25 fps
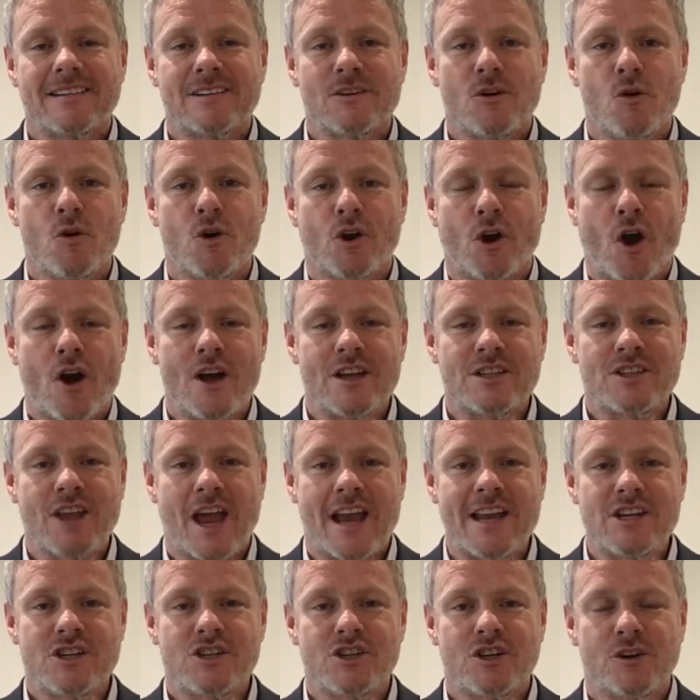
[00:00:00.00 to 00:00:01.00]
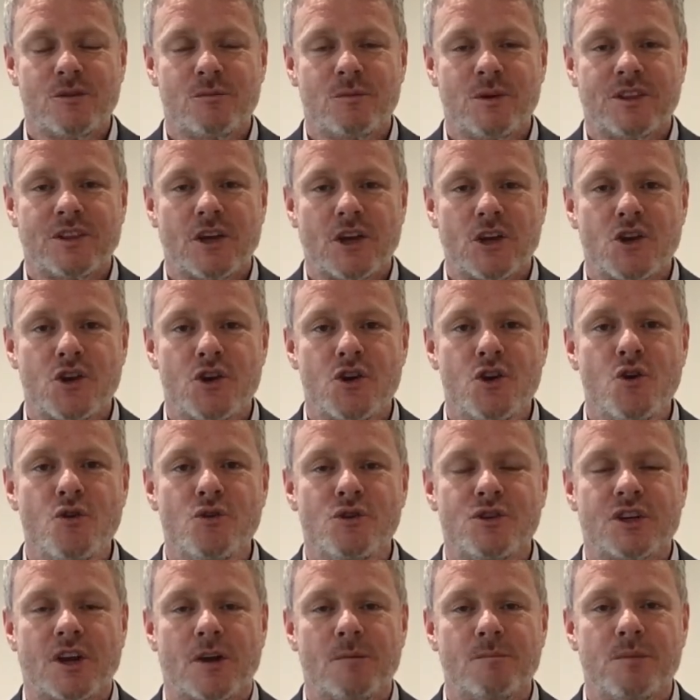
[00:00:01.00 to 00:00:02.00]
organisation with a
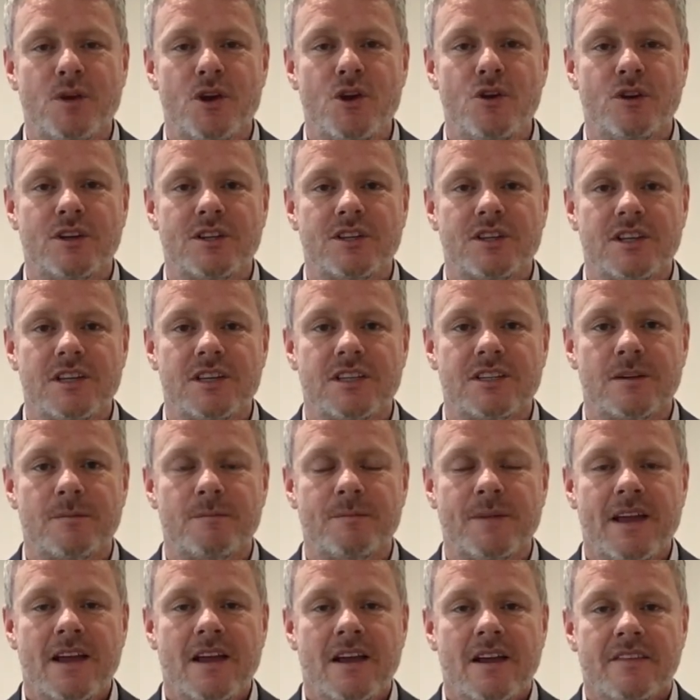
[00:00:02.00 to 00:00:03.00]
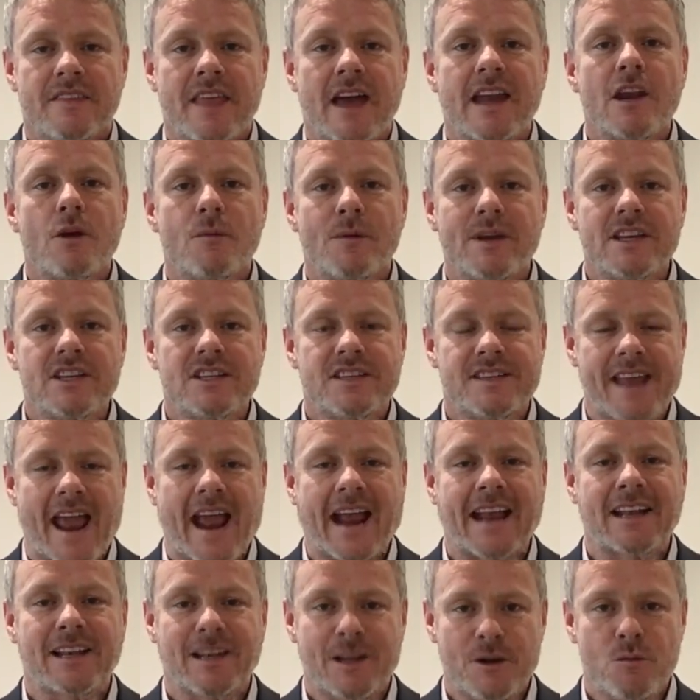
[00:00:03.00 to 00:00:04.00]
huge computer system, they know
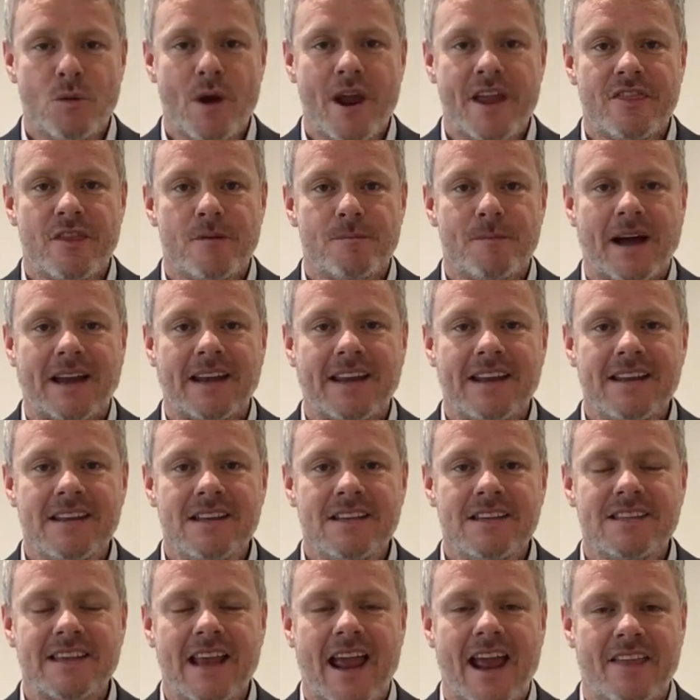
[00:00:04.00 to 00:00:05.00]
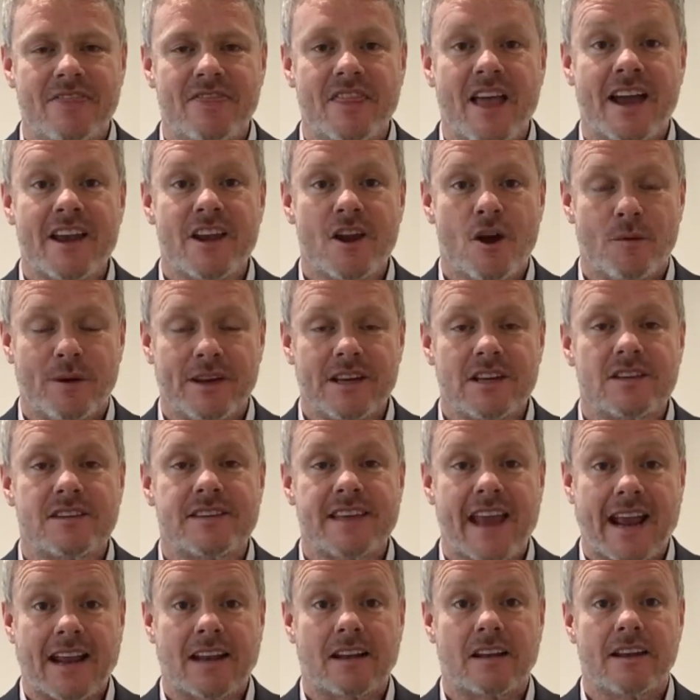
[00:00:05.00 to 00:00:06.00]
exactly where the money is and they know
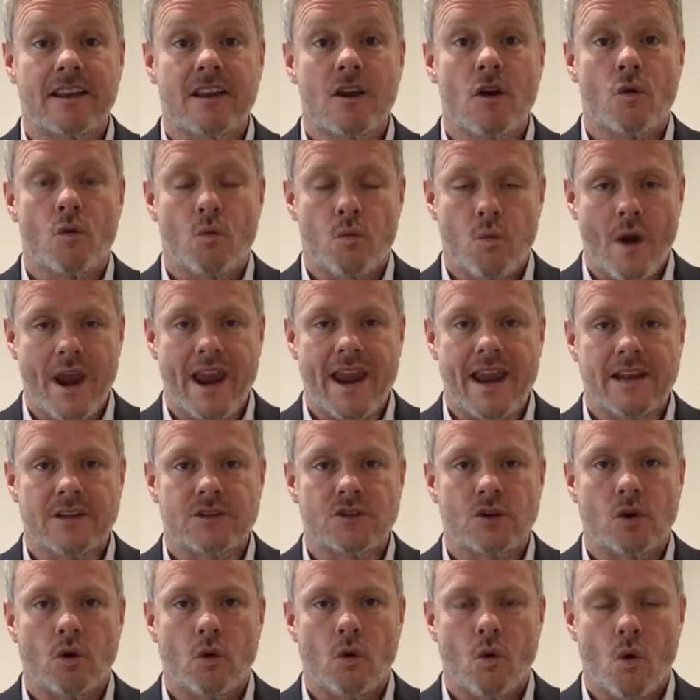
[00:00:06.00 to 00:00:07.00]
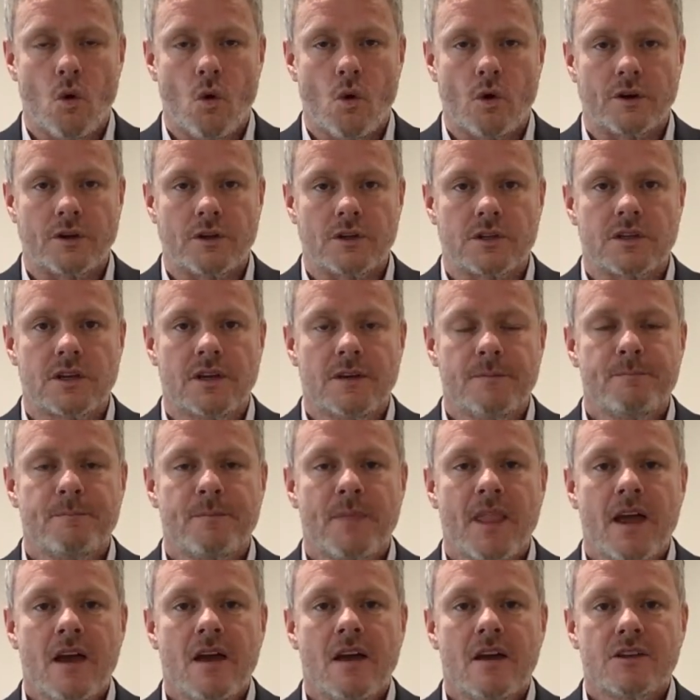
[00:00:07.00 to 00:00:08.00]
exactly where to audit.
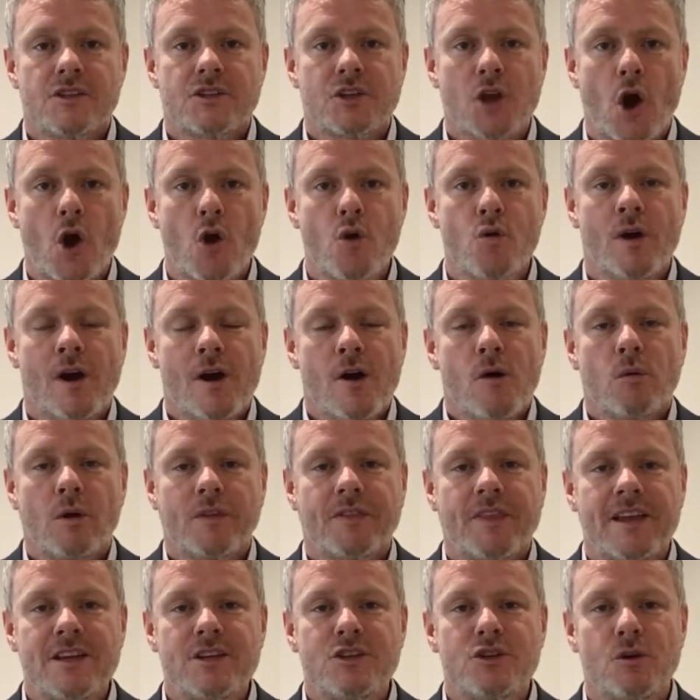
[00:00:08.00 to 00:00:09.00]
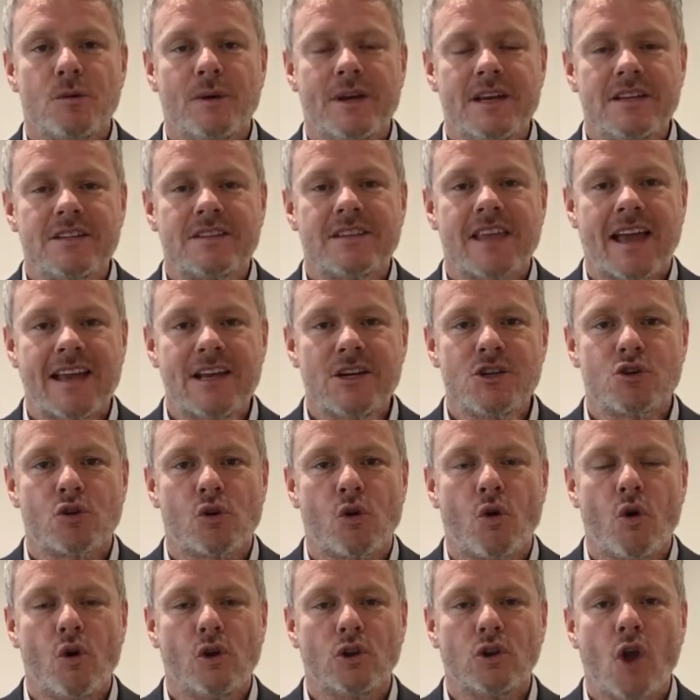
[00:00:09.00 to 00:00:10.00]
So what they do is they
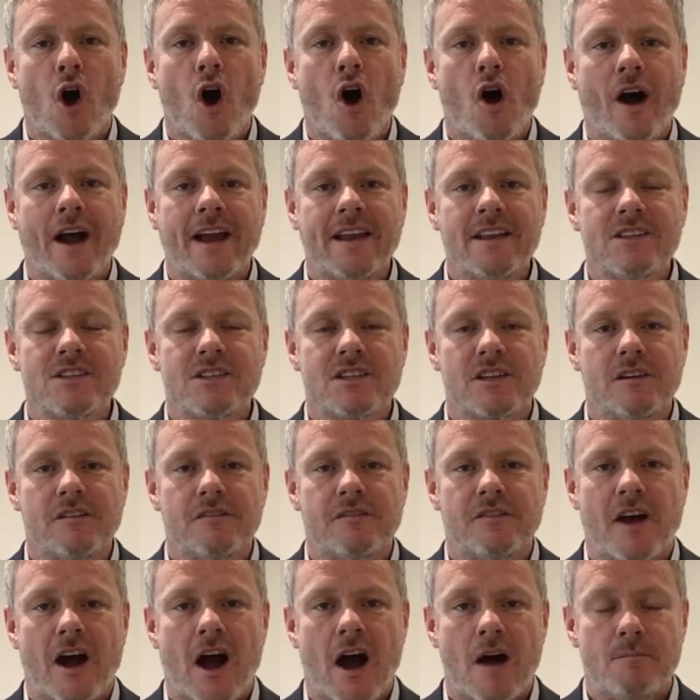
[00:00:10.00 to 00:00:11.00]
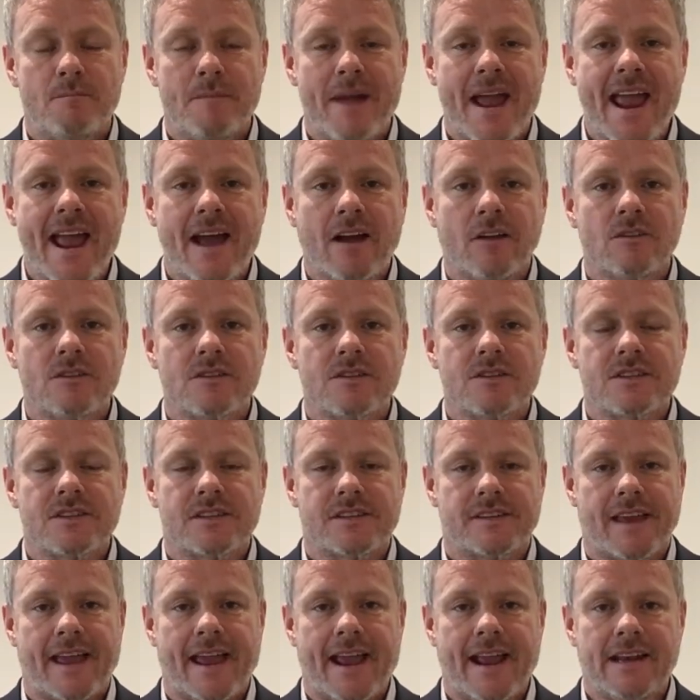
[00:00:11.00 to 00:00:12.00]
draw lines of
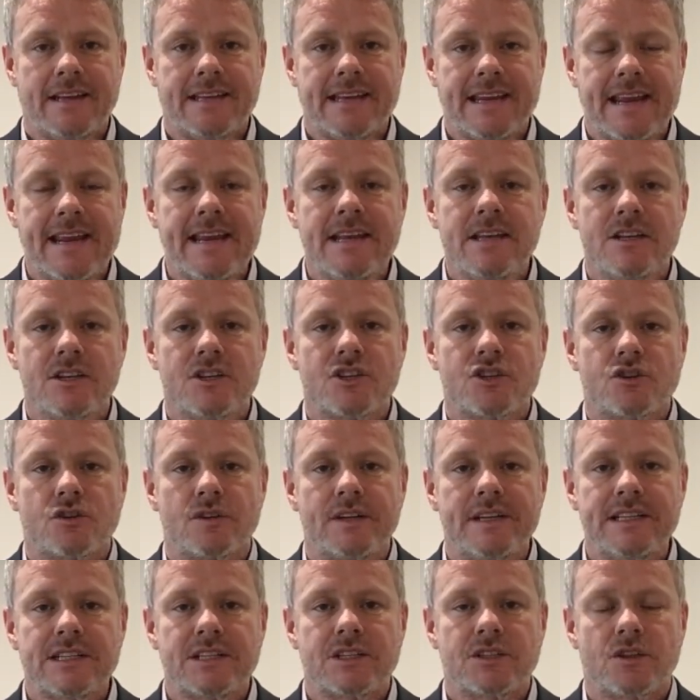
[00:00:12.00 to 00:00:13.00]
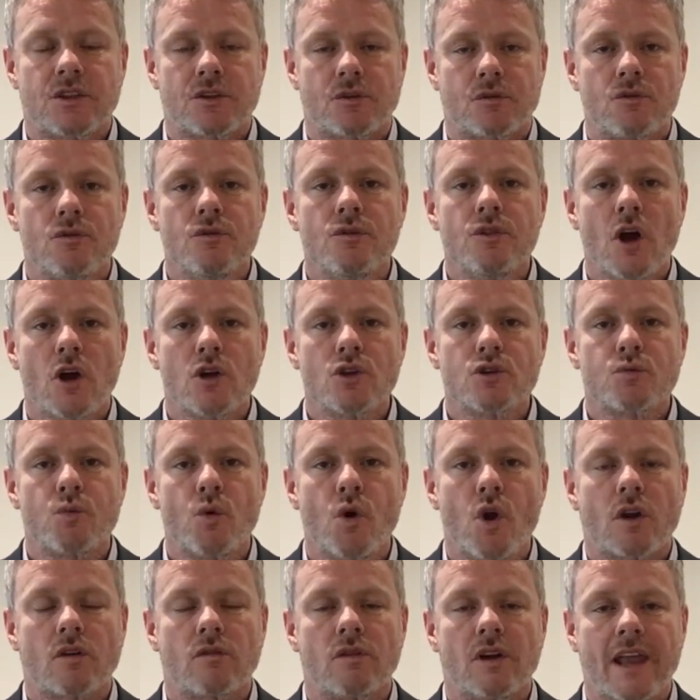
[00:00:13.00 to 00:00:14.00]
amounts and industries through those
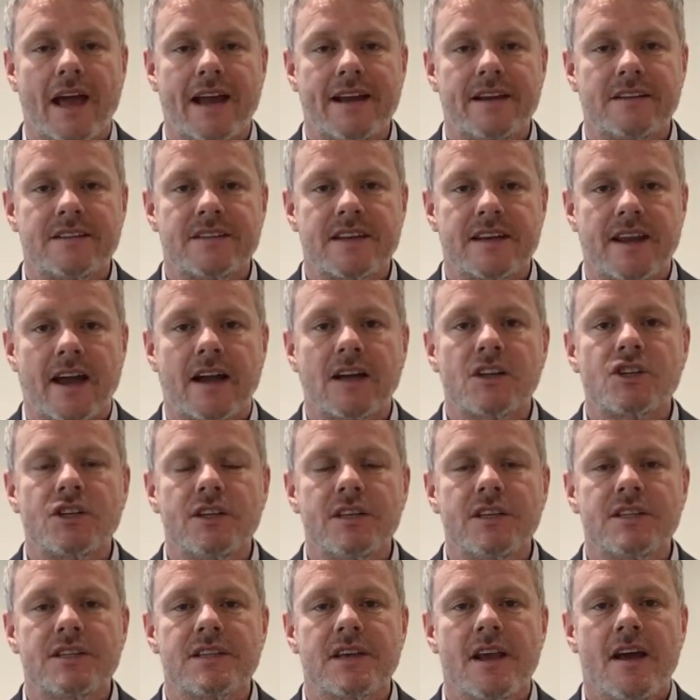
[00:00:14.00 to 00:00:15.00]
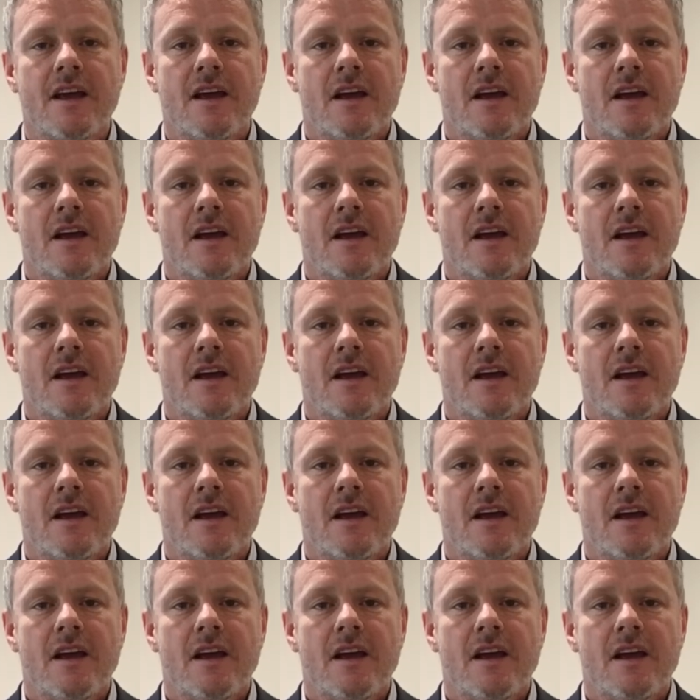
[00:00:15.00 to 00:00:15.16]
work-related deductions.